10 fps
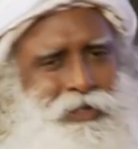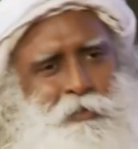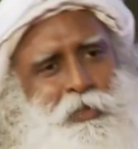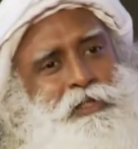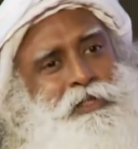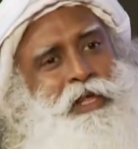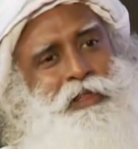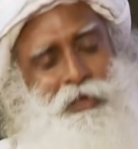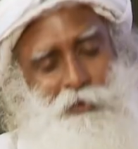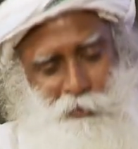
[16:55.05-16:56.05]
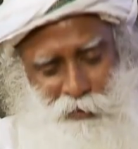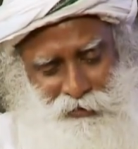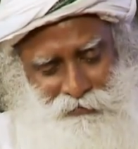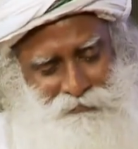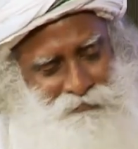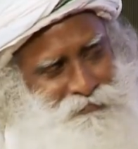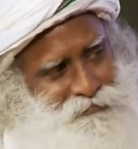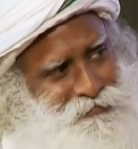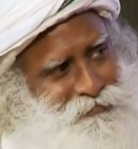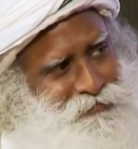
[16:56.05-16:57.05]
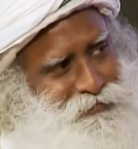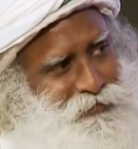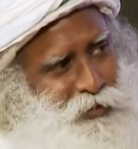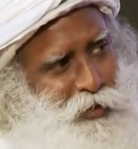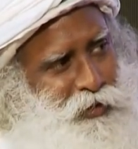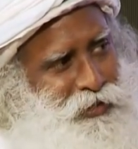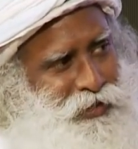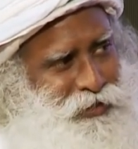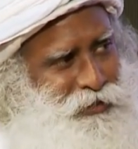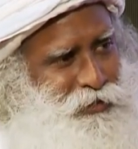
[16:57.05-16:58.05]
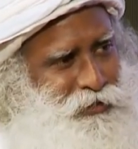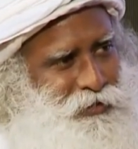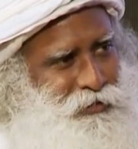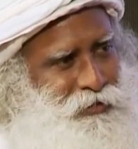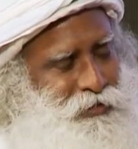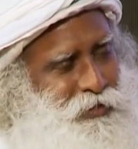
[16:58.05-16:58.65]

It means nothing to me, all the recognition.